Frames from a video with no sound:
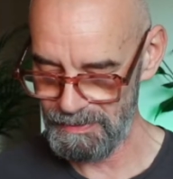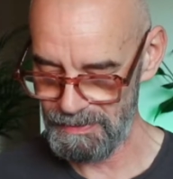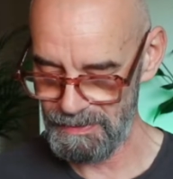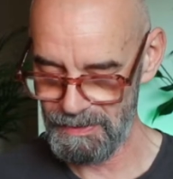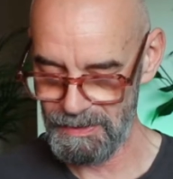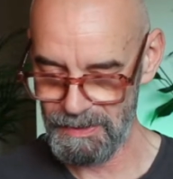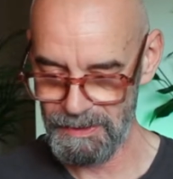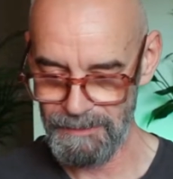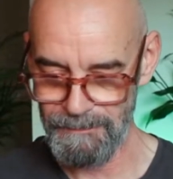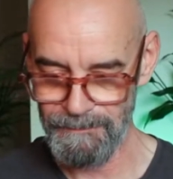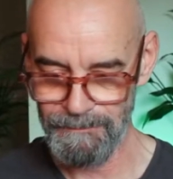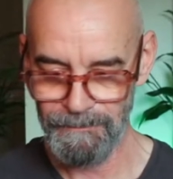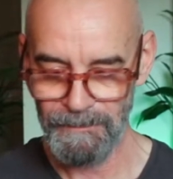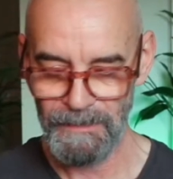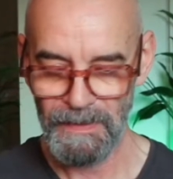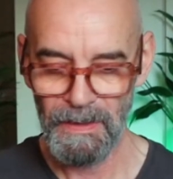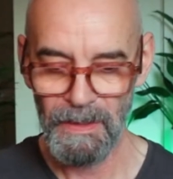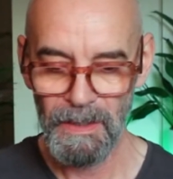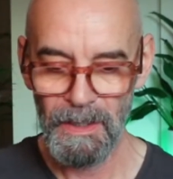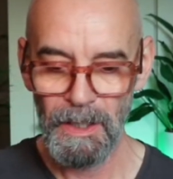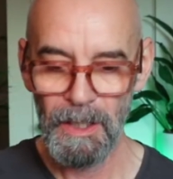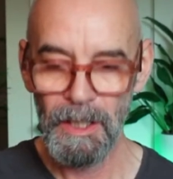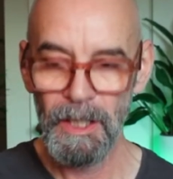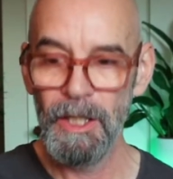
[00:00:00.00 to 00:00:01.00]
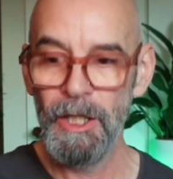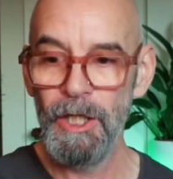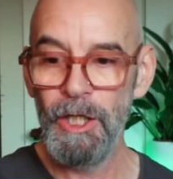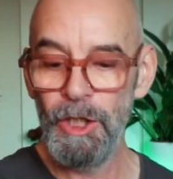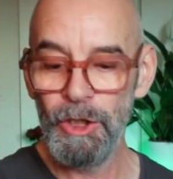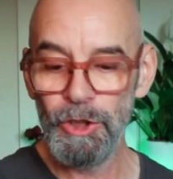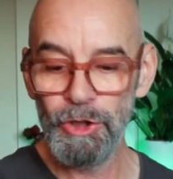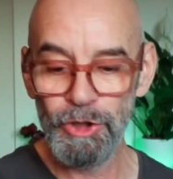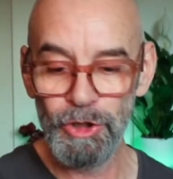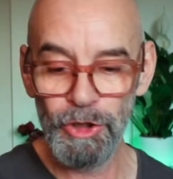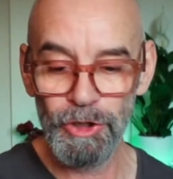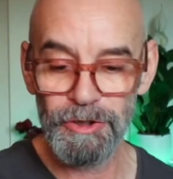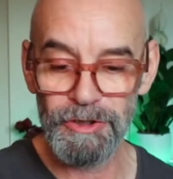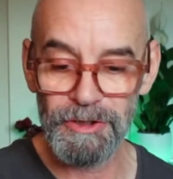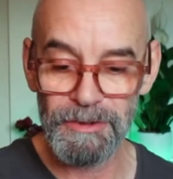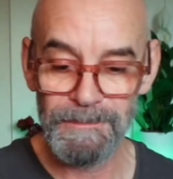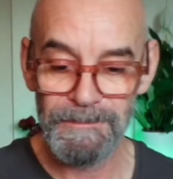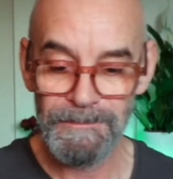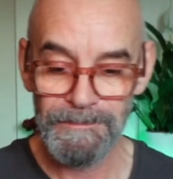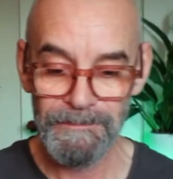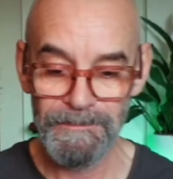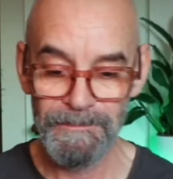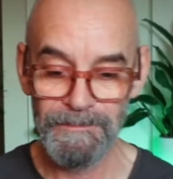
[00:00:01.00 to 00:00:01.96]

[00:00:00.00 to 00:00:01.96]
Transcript: sigh. Good.